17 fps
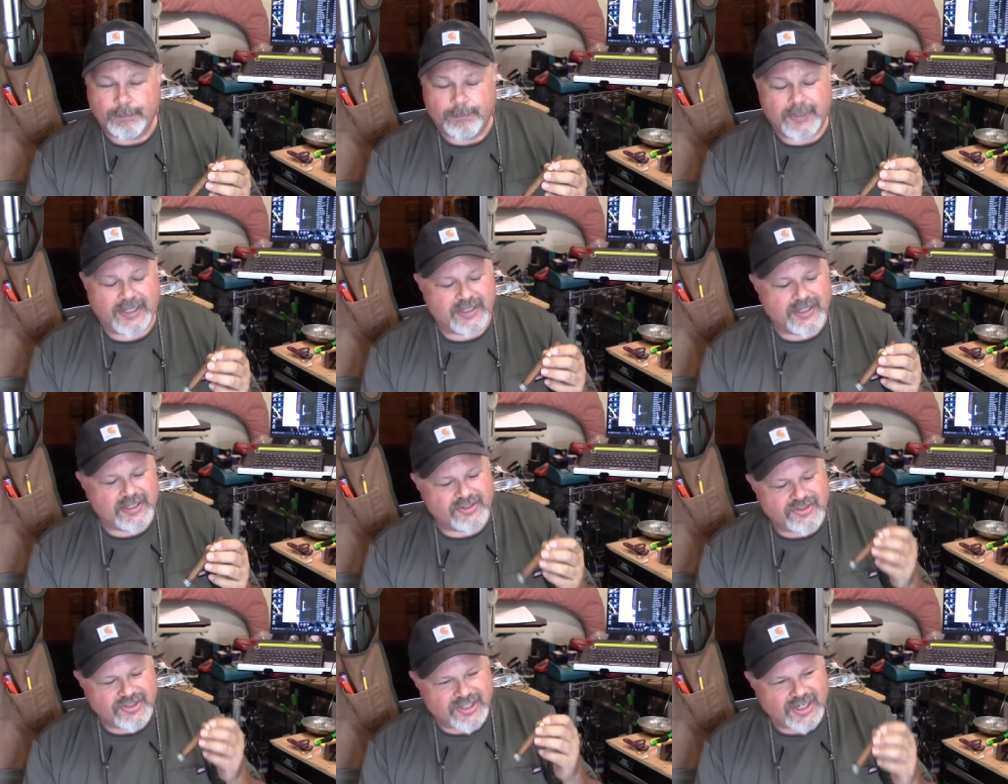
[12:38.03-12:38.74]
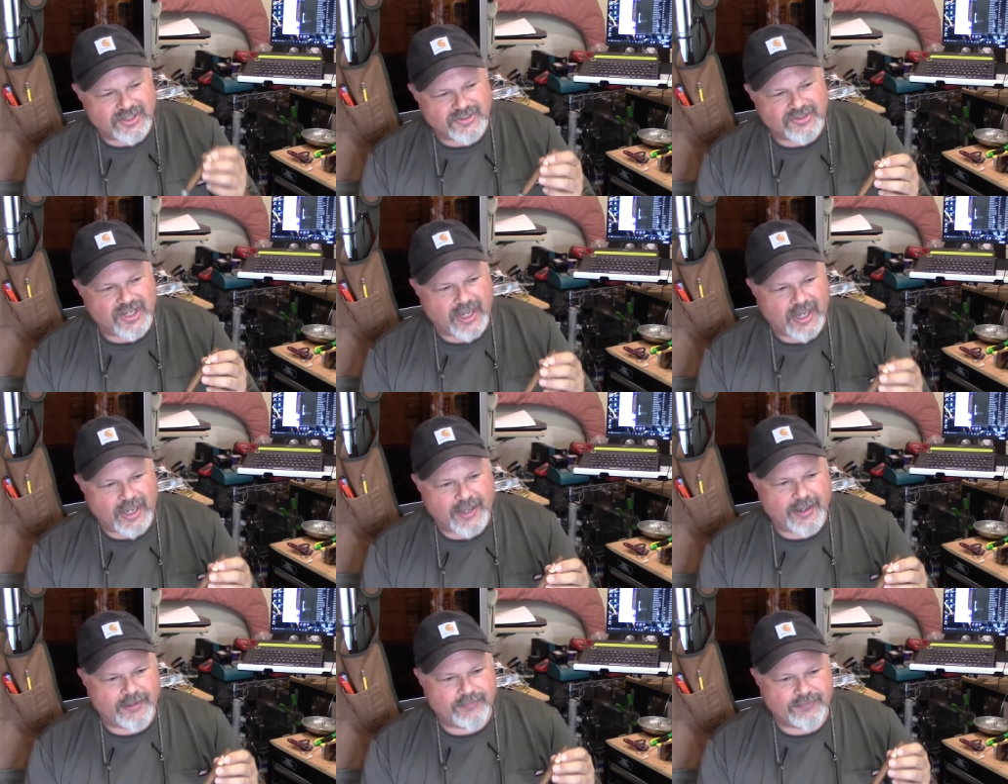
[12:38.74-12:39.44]
but it does
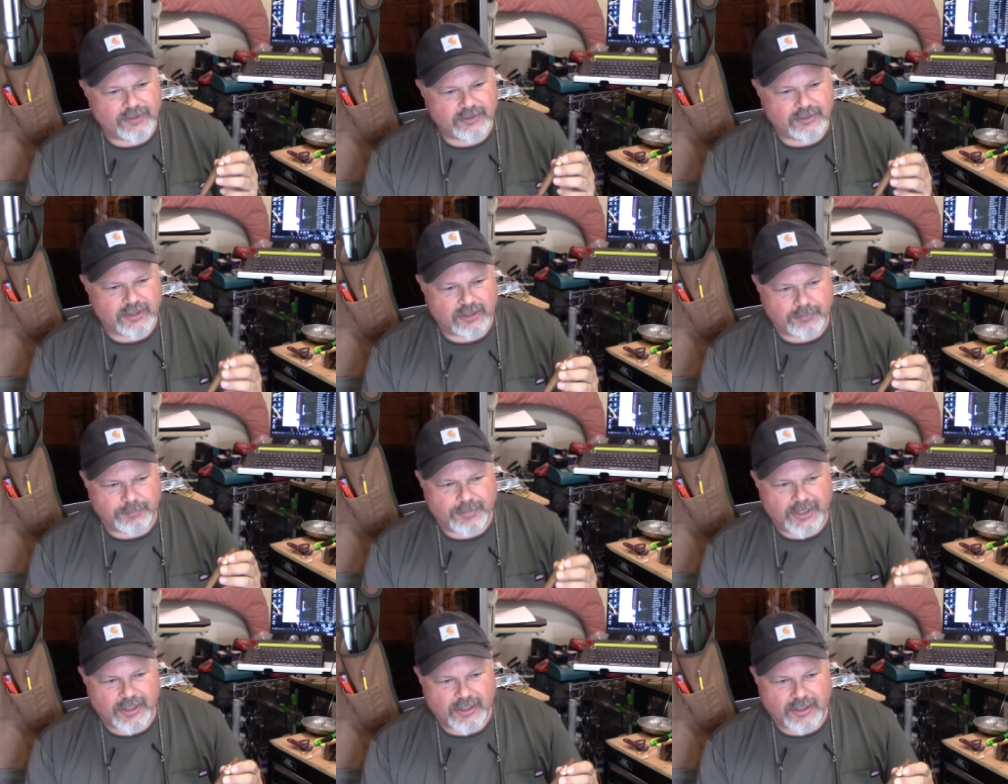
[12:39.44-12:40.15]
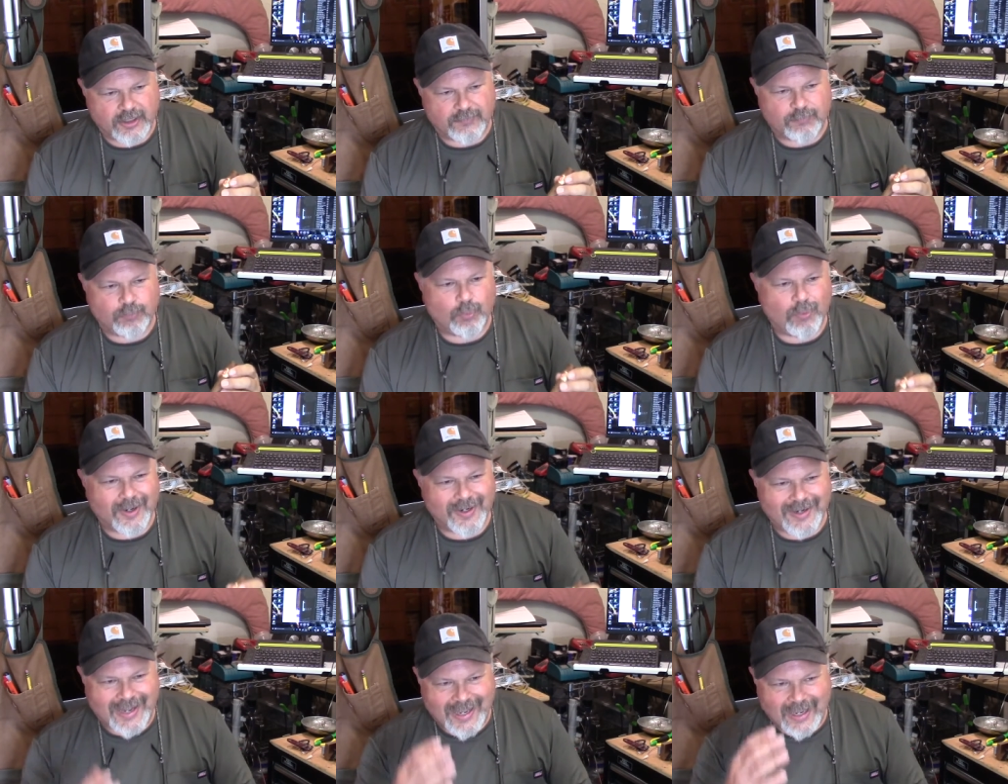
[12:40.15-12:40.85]
have a little bit of
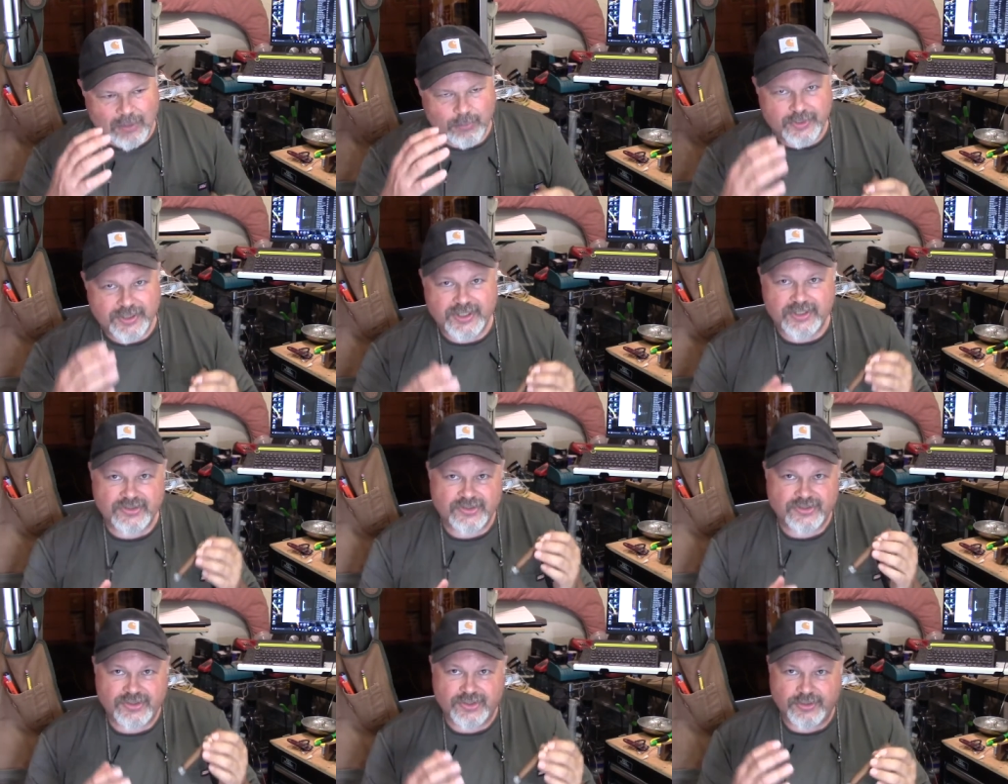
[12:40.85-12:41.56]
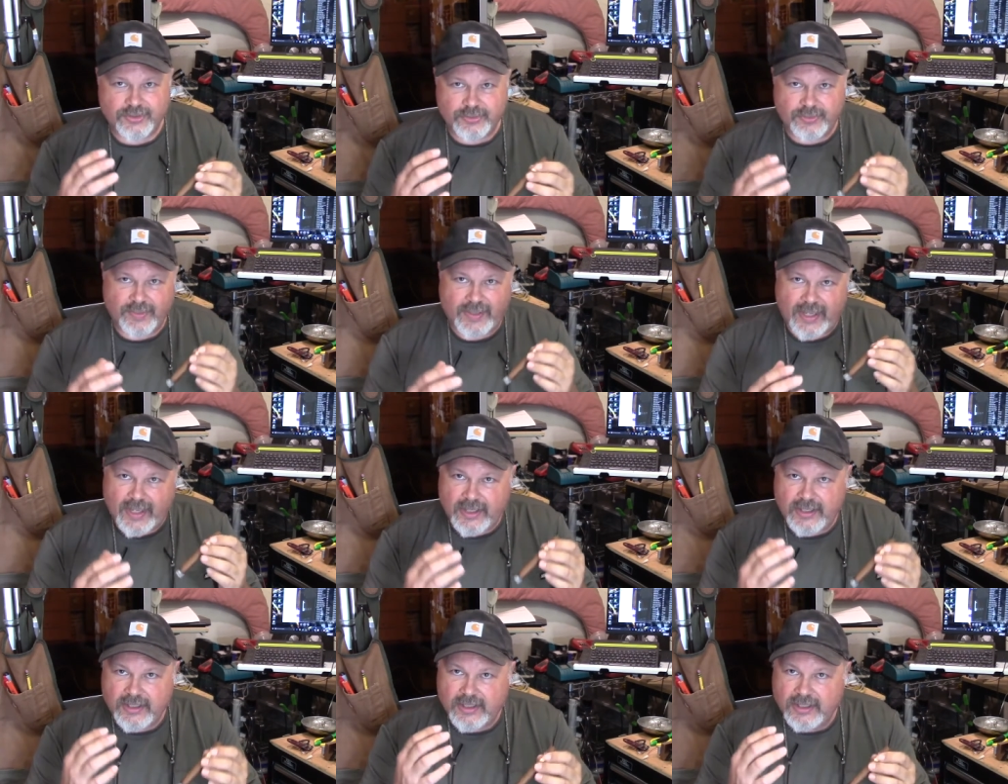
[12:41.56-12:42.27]
what I would consider that